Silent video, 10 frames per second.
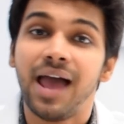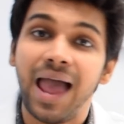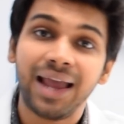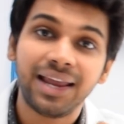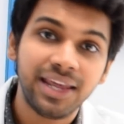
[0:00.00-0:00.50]

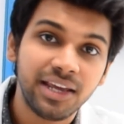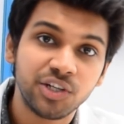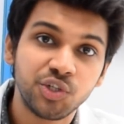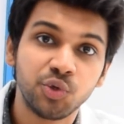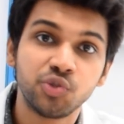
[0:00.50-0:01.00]
acne
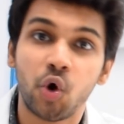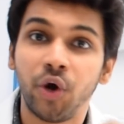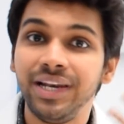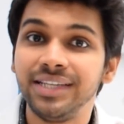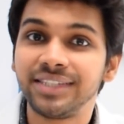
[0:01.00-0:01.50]
issues,
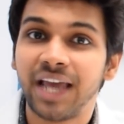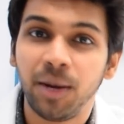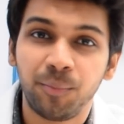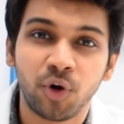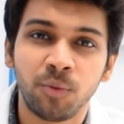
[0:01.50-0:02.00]
oily
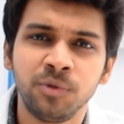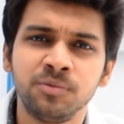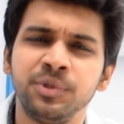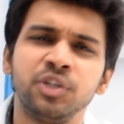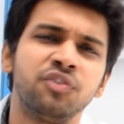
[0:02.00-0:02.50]
scalp
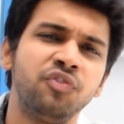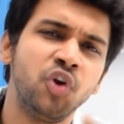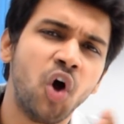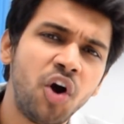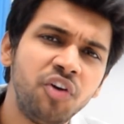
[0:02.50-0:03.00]
problems, because of a
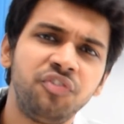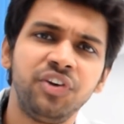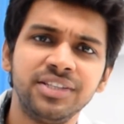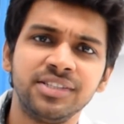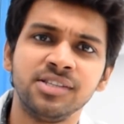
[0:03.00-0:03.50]
lot of
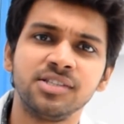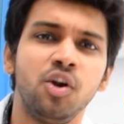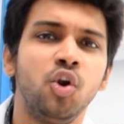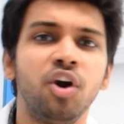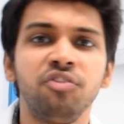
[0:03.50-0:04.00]
reasons, a
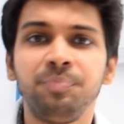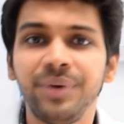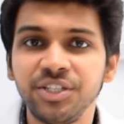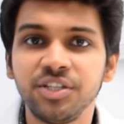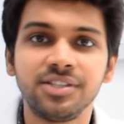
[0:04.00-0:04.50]
lot of
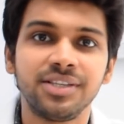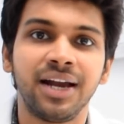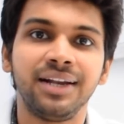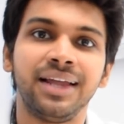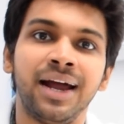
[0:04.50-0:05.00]
patients
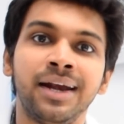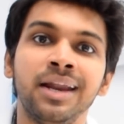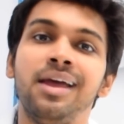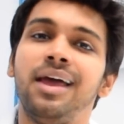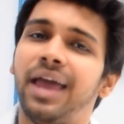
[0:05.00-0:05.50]
said that
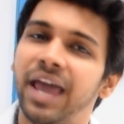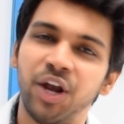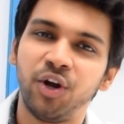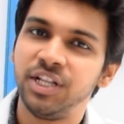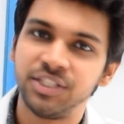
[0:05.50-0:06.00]

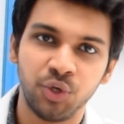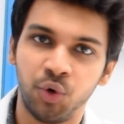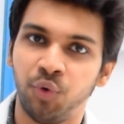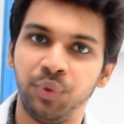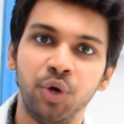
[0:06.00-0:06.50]
hair oils,
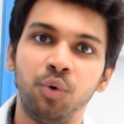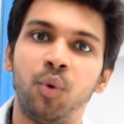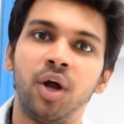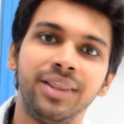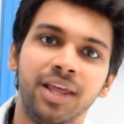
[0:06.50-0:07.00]
no, we don't
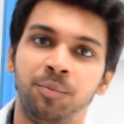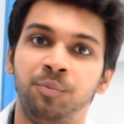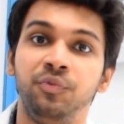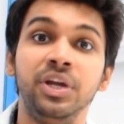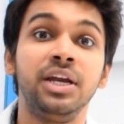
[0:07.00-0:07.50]
want
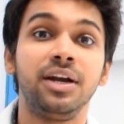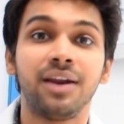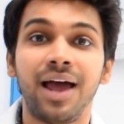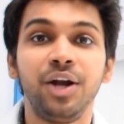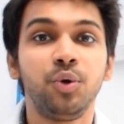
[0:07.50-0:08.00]
them. We
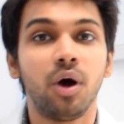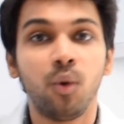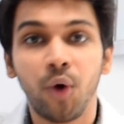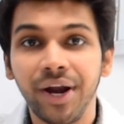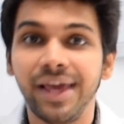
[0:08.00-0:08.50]
try to
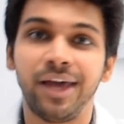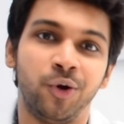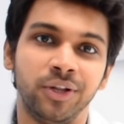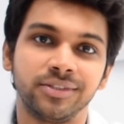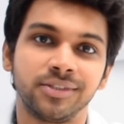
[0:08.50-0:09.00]
avoid hair
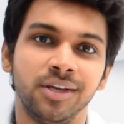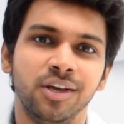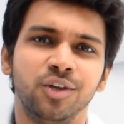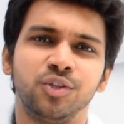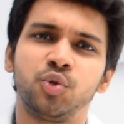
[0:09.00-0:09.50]
oils.
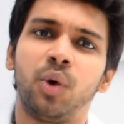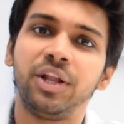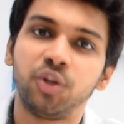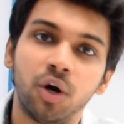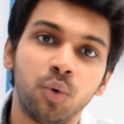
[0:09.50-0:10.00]
So I
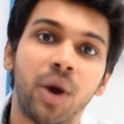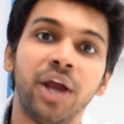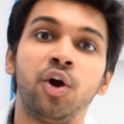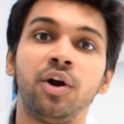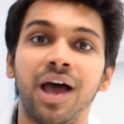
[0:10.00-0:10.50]
thought, why
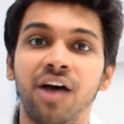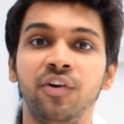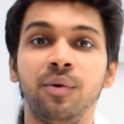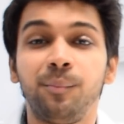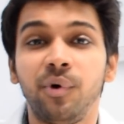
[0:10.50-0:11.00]
not have
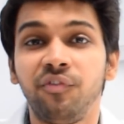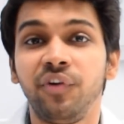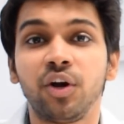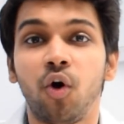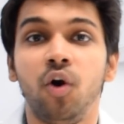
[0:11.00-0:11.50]
a
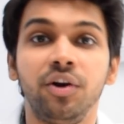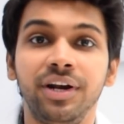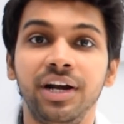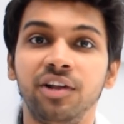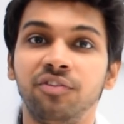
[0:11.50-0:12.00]
perfect
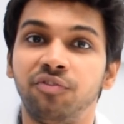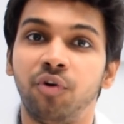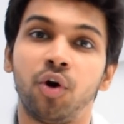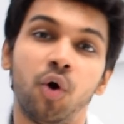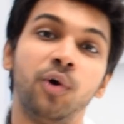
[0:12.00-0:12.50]
alternative
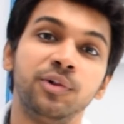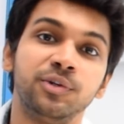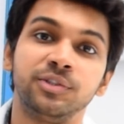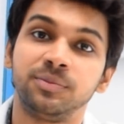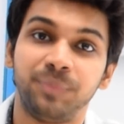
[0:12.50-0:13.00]
for all
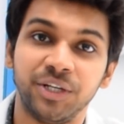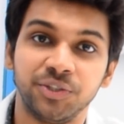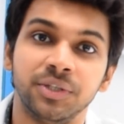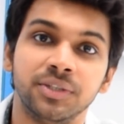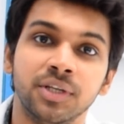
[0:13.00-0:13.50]
those
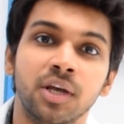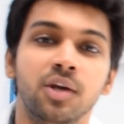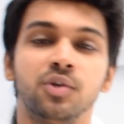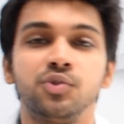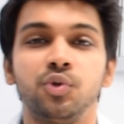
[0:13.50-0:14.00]
patients?
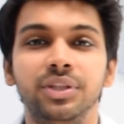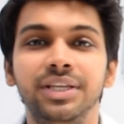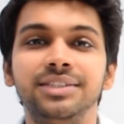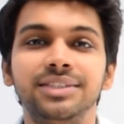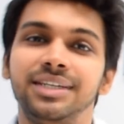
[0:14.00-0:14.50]
So
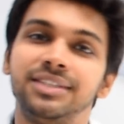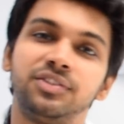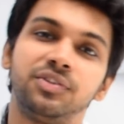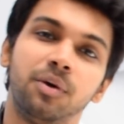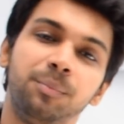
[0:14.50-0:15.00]
this
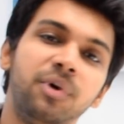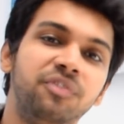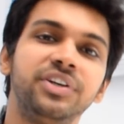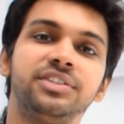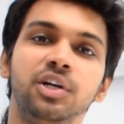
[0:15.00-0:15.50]
is a
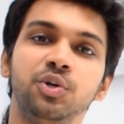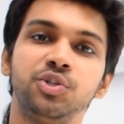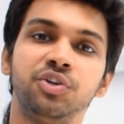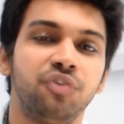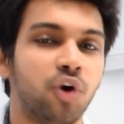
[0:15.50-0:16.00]
perfect
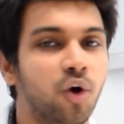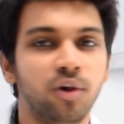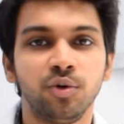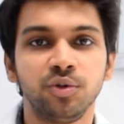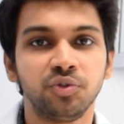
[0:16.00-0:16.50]
solution for
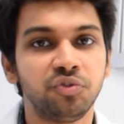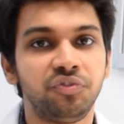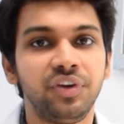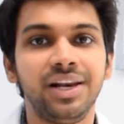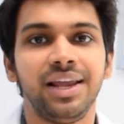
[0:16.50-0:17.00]
all those who
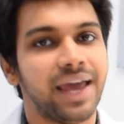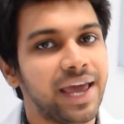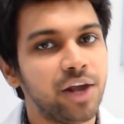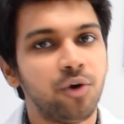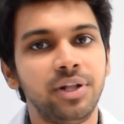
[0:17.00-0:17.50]
feel
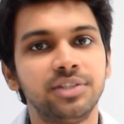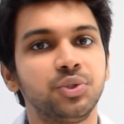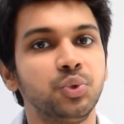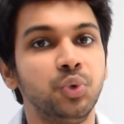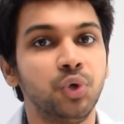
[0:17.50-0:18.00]
hair oils
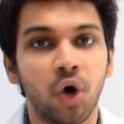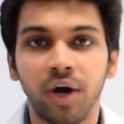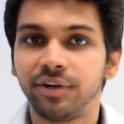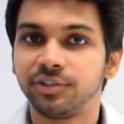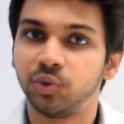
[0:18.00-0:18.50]
do not